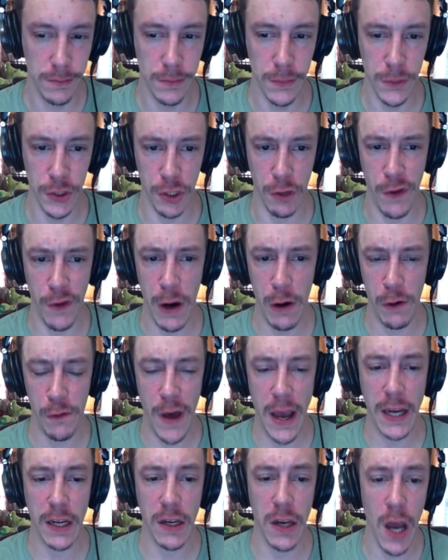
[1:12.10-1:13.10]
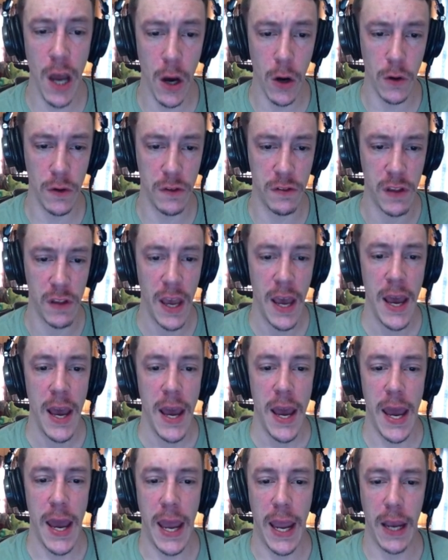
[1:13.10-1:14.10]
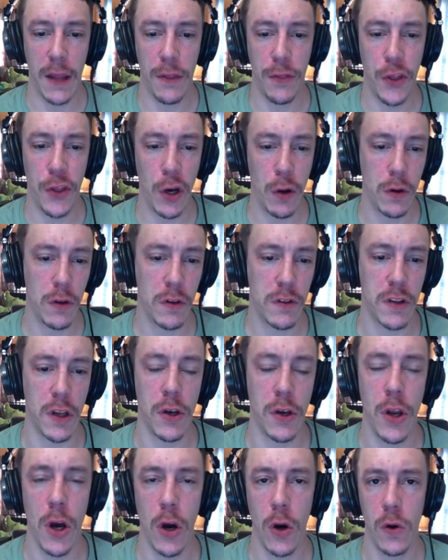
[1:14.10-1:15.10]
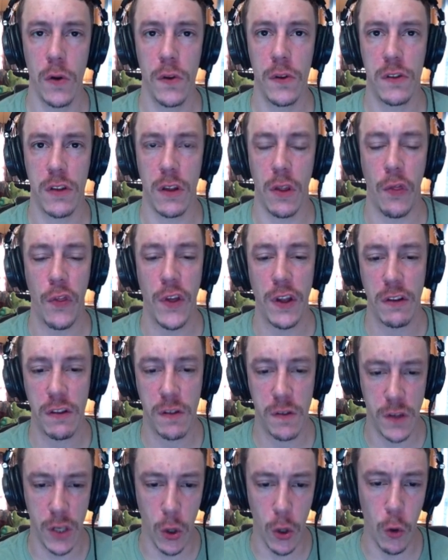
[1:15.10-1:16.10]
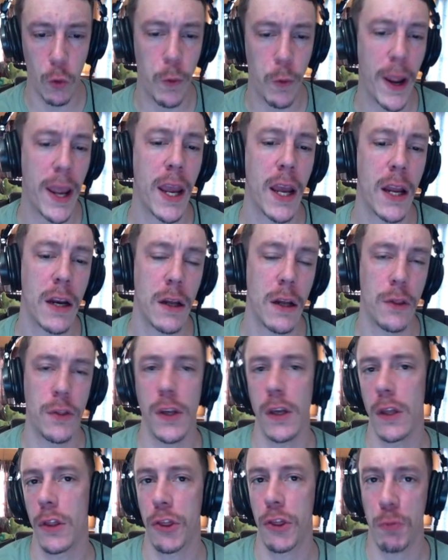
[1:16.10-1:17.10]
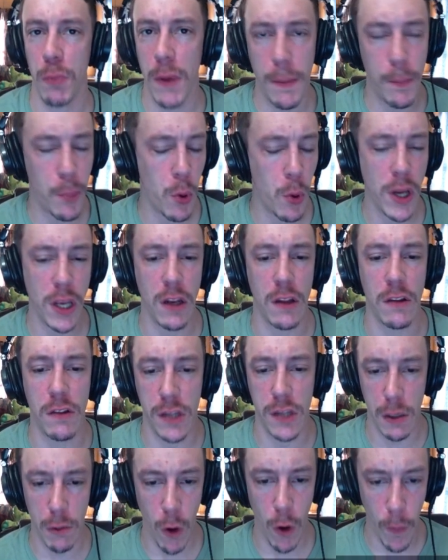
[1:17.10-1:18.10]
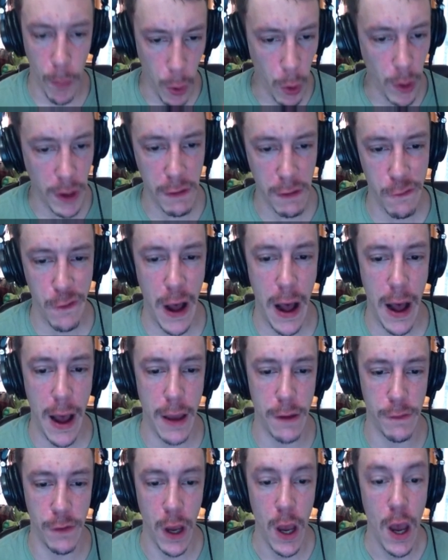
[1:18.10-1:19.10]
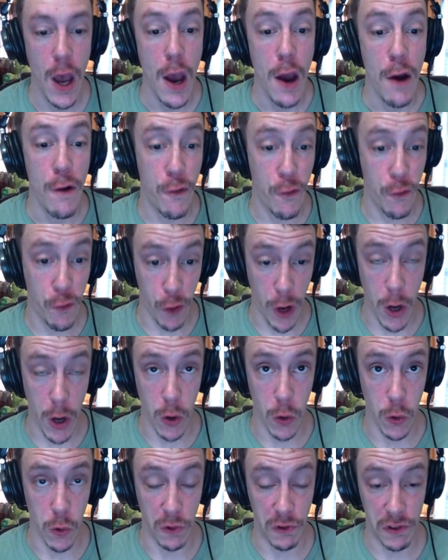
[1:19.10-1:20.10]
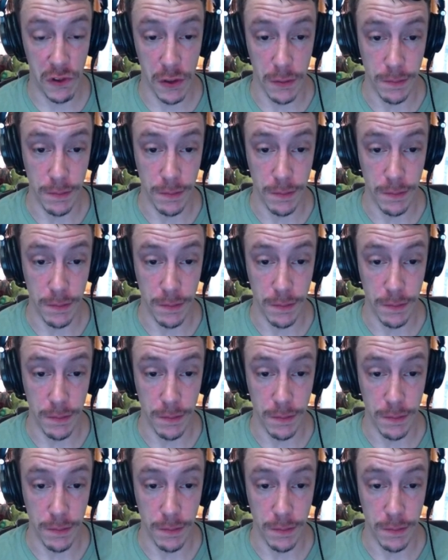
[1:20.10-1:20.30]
to verifying nodes, and those nodes that still ran the three point oh point five froze.